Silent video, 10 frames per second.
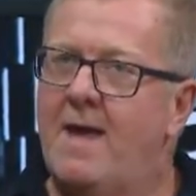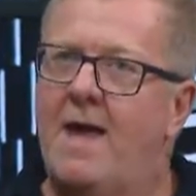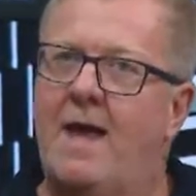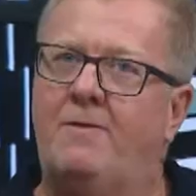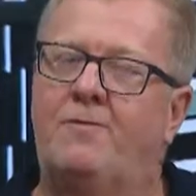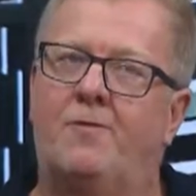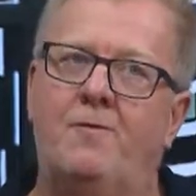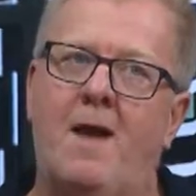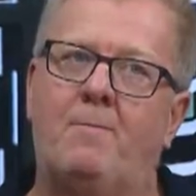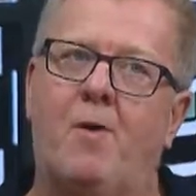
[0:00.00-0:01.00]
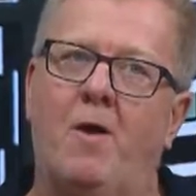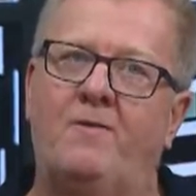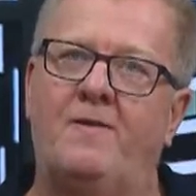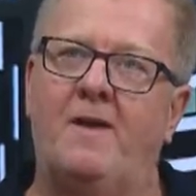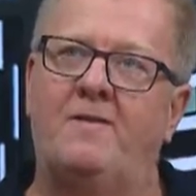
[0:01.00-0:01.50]
And through that
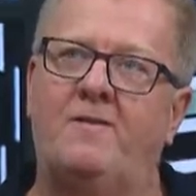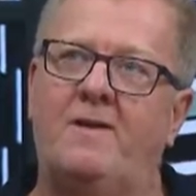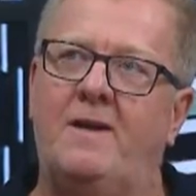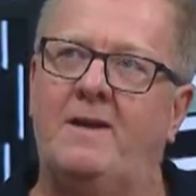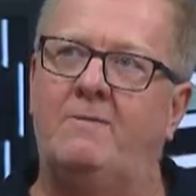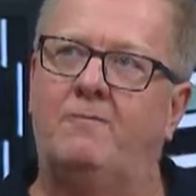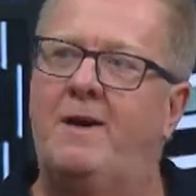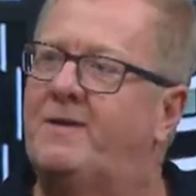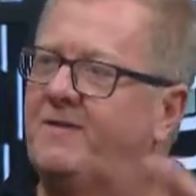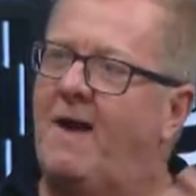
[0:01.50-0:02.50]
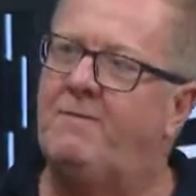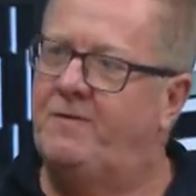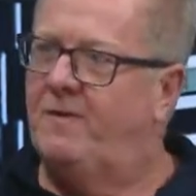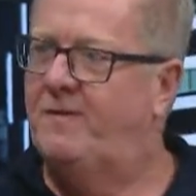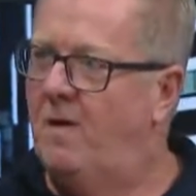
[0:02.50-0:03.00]
process, she rediscovers
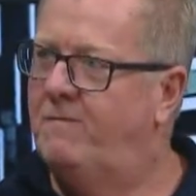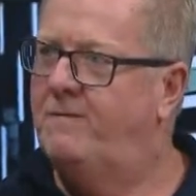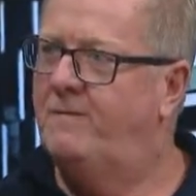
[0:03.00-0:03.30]
herself.